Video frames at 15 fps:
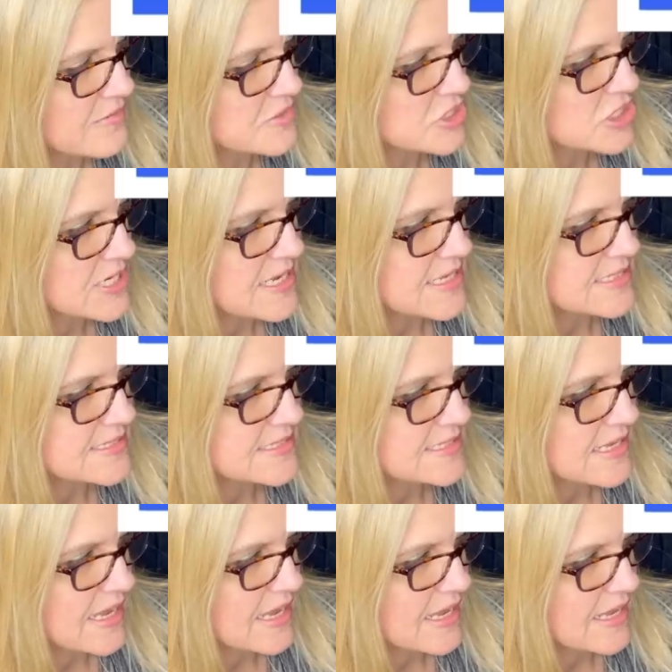of
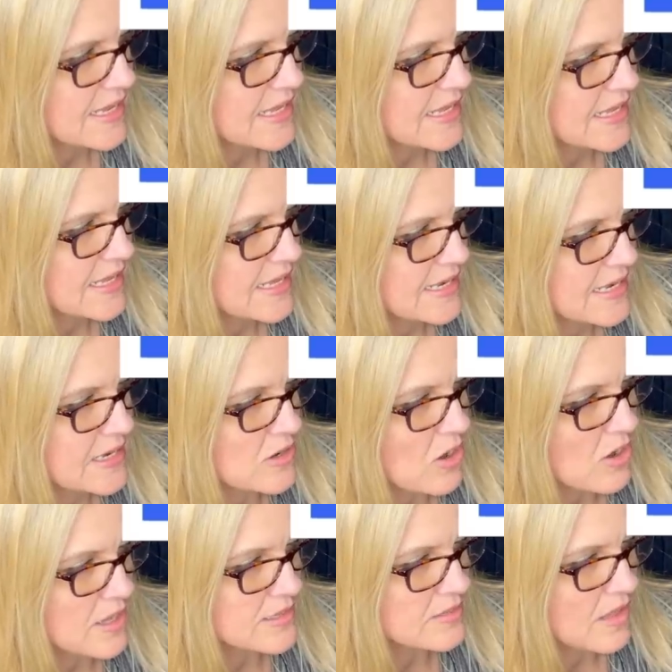sheets in an
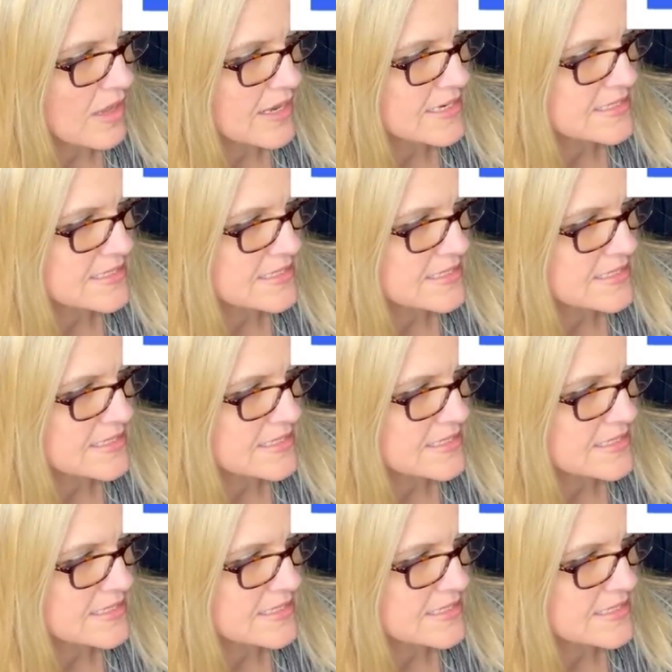online